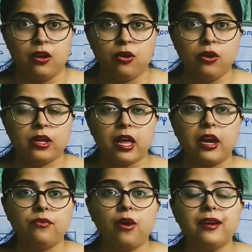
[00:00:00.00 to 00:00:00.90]
Okay,
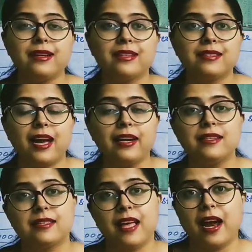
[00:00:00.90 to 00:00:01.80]
and what
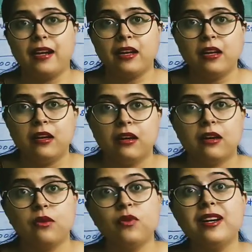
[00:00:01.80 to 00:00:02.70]
decides that
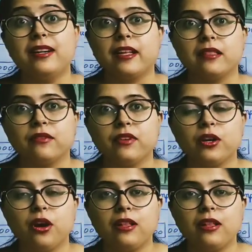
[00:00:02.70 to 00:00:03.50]
word length? We call